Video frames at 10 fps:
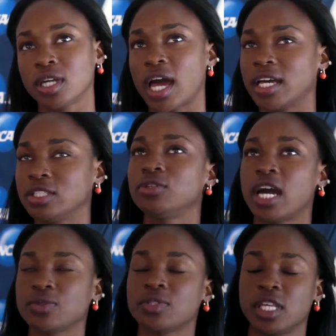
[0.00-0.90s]
got you
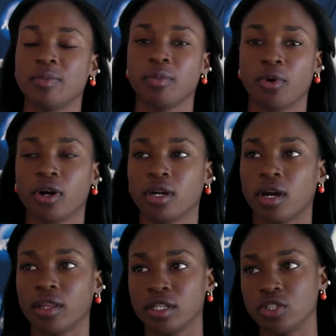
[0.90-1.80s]
guys will see me more
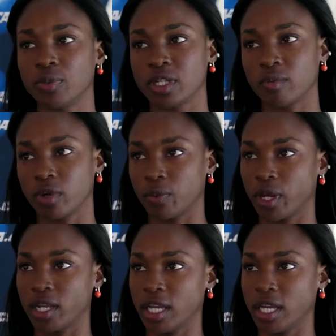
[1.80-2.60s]
on the triple jump runway